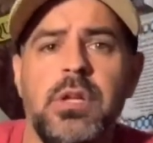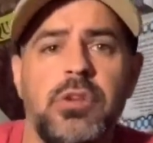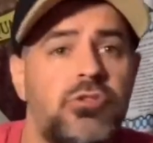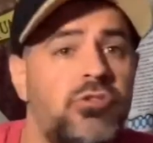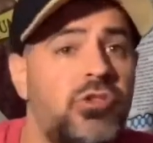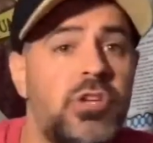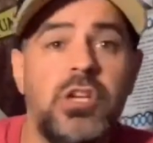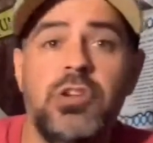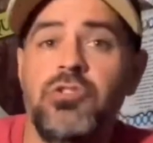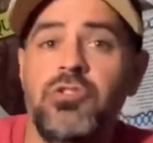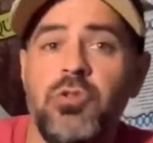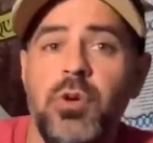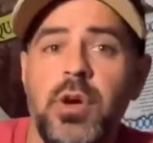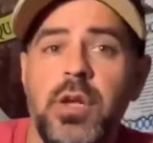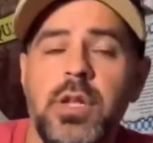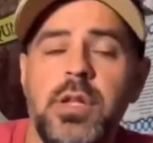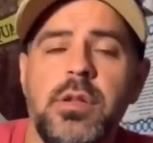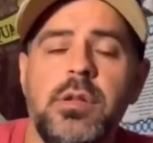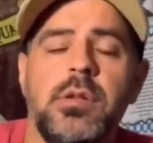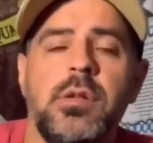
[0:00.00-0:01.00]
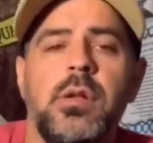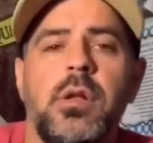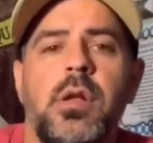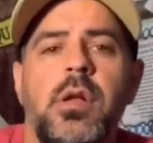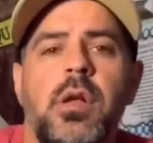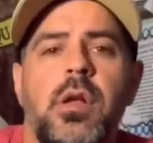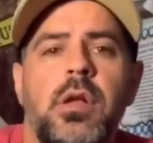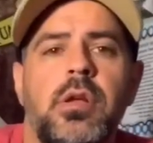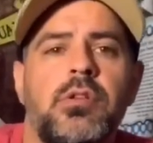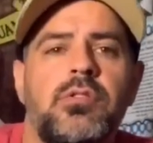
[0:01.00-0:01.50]
She enjoyed it.
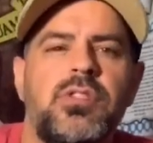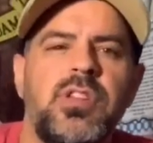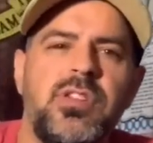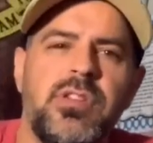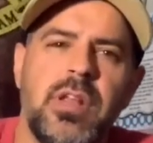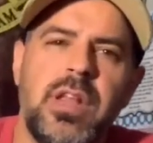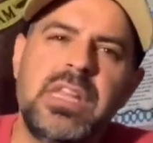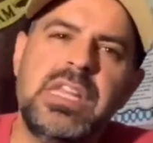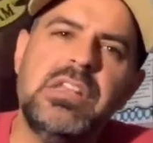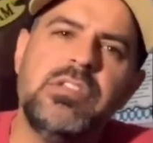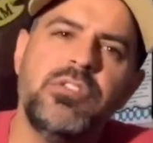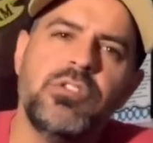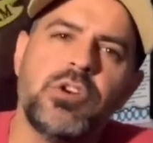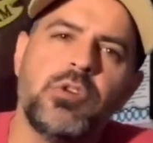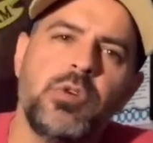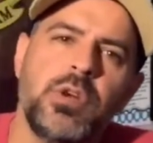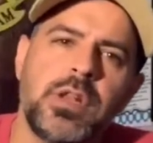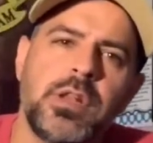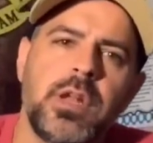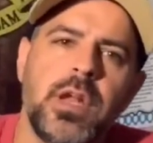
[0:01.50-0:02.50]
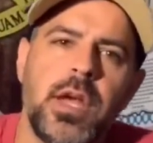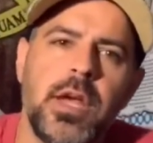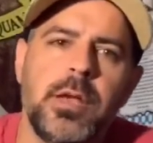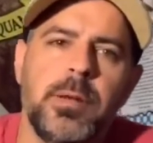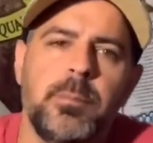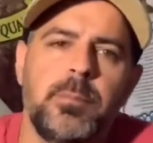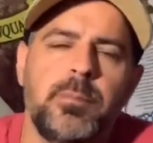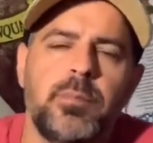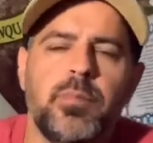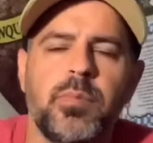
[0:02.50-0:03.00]
She's an easier critic than I
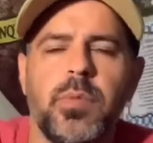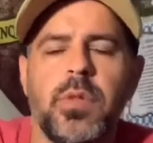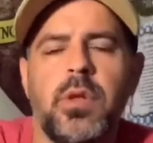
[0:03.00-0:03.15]
am.